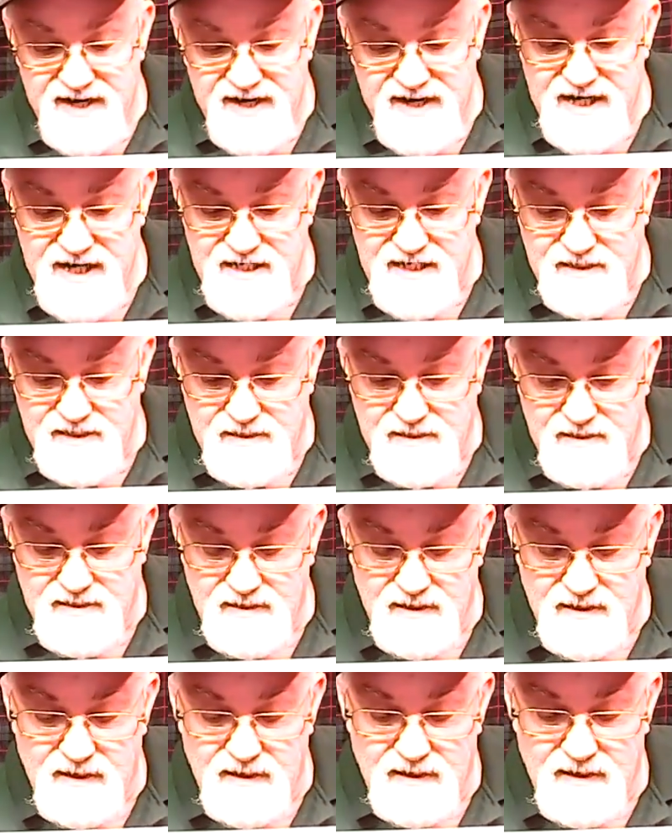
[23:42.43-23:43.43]
is,
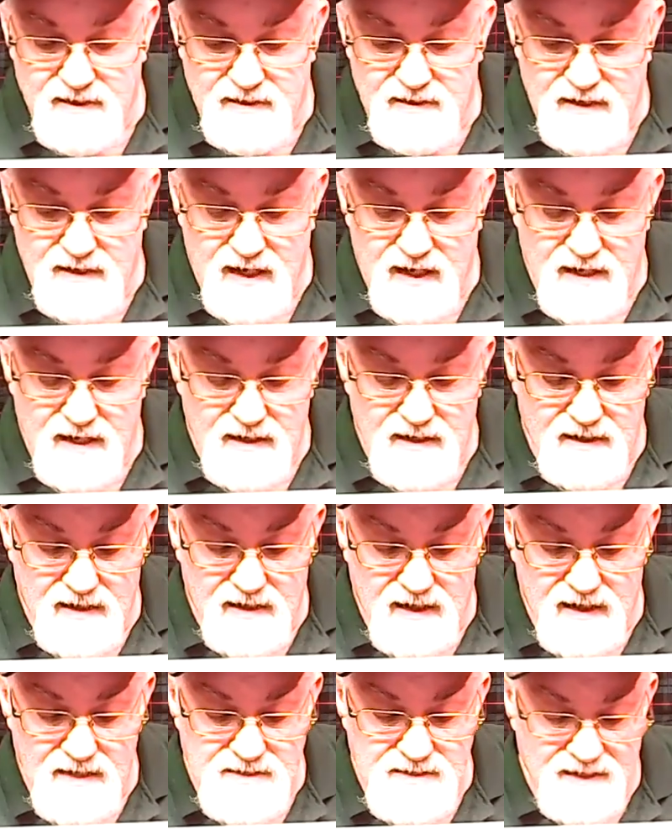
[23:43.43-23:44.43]

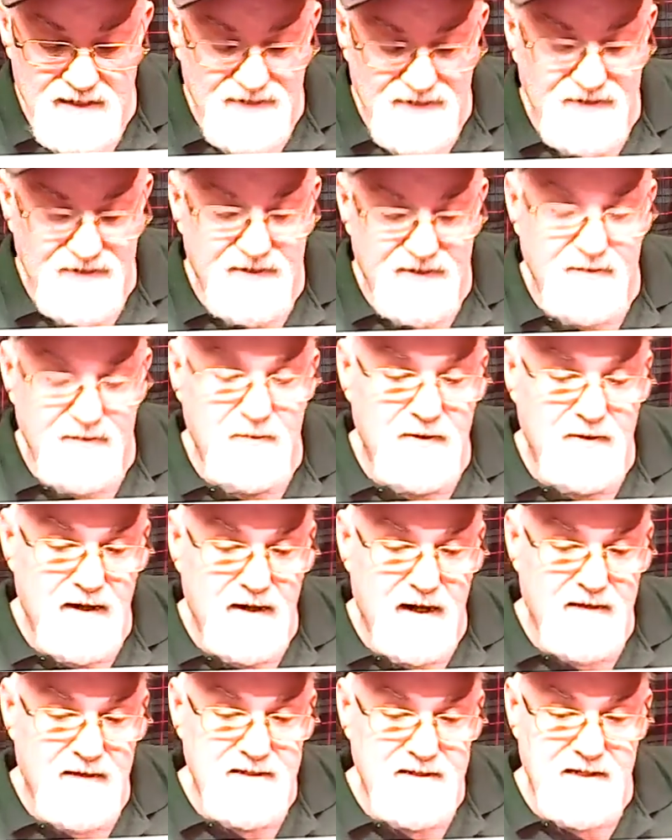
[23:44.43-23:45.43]
as
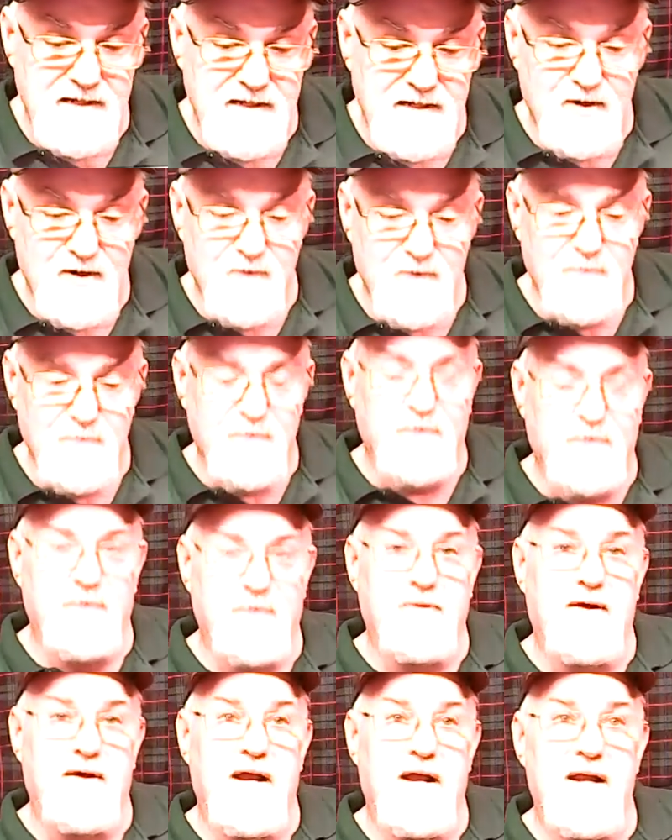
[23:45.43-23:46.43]
I told you,